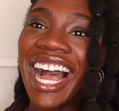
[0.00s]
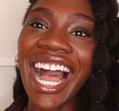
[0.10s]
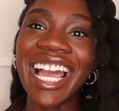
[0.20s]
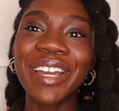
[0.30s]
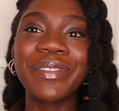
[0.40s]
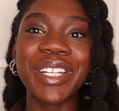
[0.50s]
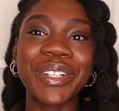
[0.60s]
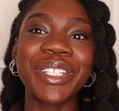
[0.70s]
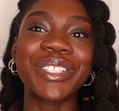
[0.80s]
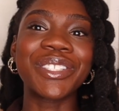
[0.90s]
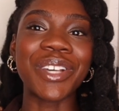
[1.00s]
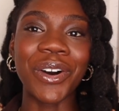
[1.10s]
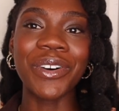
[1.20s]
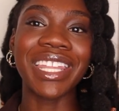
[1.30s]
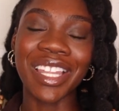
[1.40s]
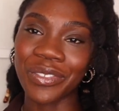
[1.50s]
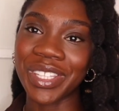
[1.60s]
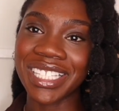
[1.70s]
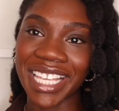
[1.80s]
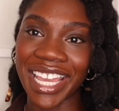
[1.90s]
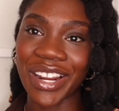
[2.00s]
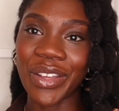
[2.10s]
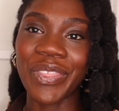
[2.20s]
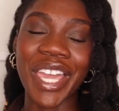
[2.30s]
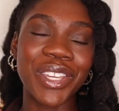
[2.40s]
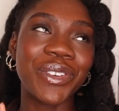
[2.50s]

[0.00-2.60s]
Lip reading: I am literally so in love with this hair. Thank